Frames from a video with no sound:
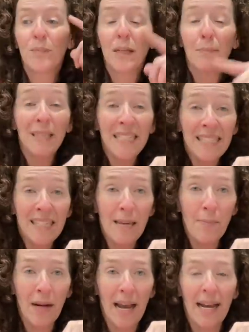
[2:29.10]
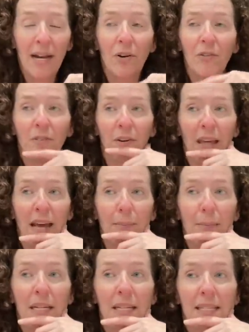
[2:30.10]
please keep an eye out for that,
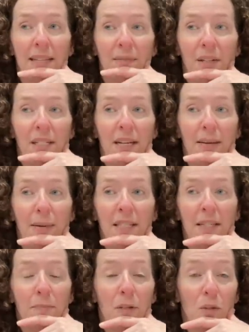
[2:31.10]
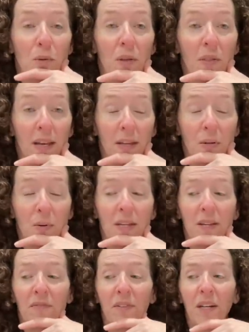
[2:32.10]
because every time I seem to do the thank you
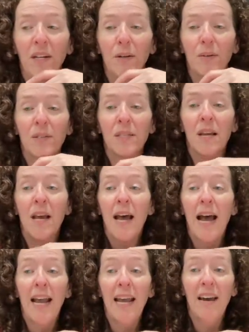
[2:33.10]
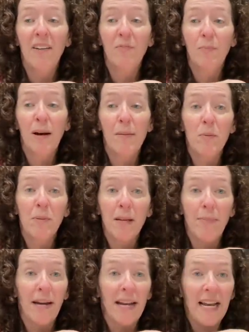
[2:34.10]
gift videos, I have probably
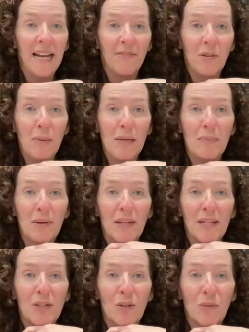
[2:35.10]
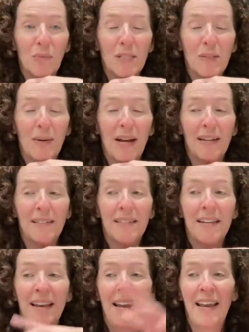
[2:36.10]
about half the people that don't respond.
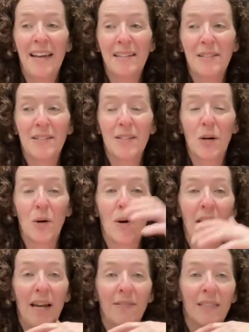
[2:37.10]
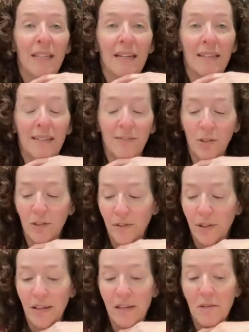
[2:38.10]
And so I have a lot of leftover
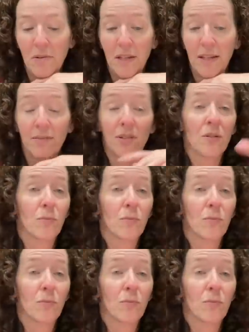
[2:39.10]
thank you gifts,